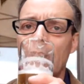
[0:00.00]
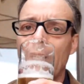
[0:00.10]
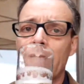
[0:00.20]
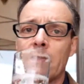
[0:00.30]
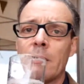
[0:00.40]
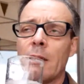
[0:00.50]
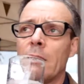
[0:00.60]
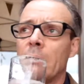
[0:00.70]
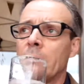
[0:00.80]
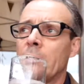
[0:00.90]
and
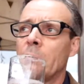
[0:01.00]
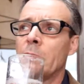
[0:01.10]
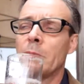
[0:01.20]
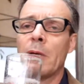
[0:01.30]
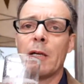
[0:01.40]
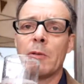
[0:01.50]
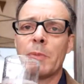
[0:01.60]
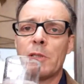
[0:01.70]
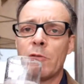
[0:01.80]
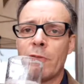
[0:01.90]
then I'll
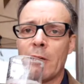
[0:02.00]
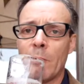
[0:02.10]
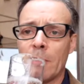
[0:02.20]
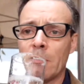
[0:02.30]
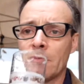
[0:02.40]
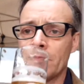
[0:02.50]
bid you farewell.